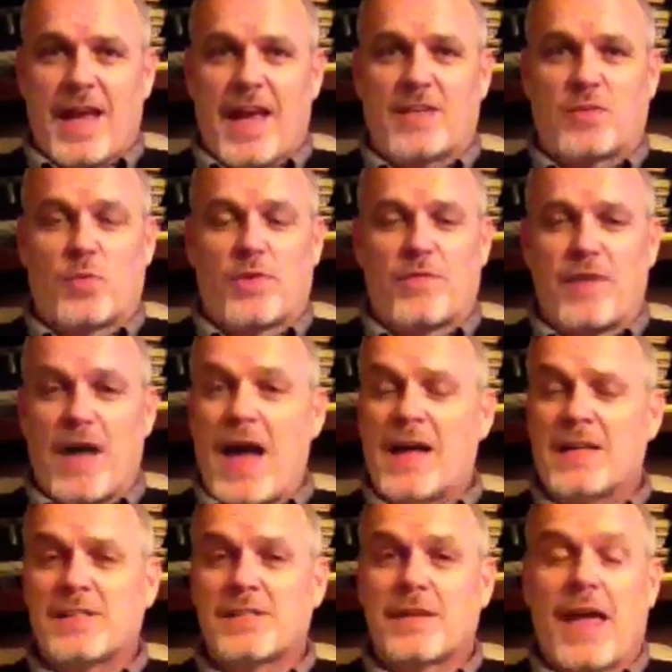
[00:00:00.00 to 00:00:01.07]
as we
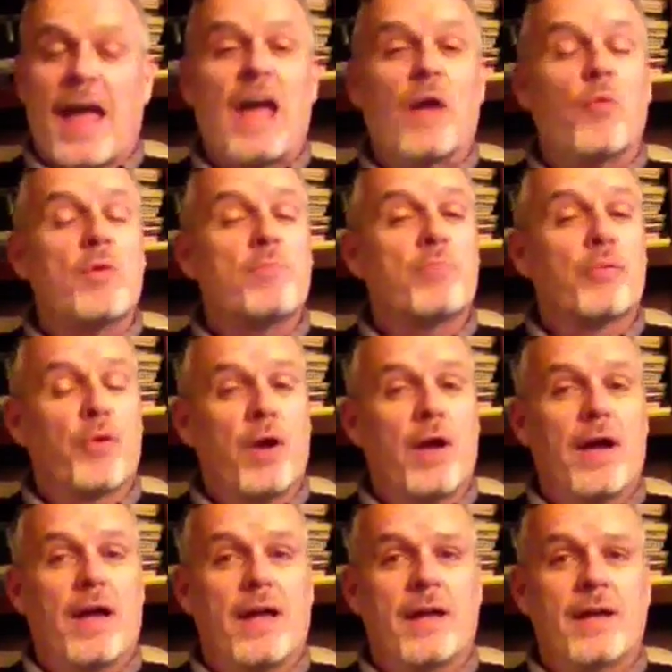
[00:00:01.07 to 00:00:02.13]
fast and we
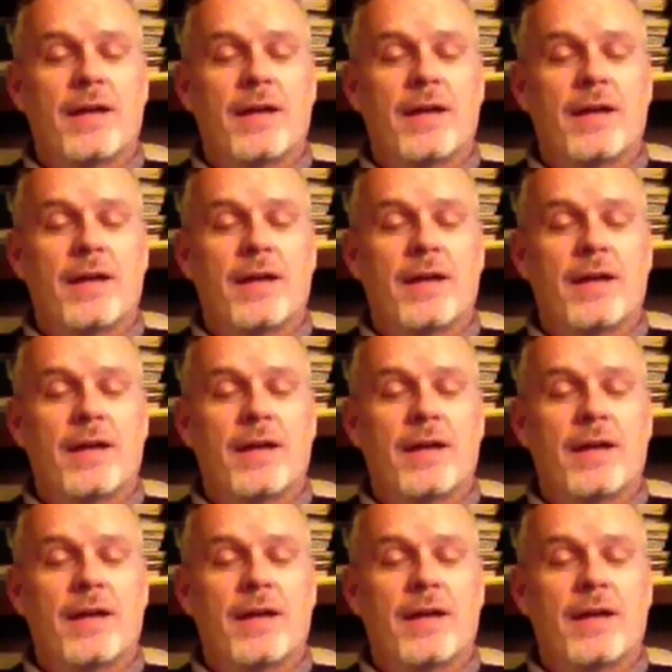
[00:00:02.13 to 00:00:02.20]
pray,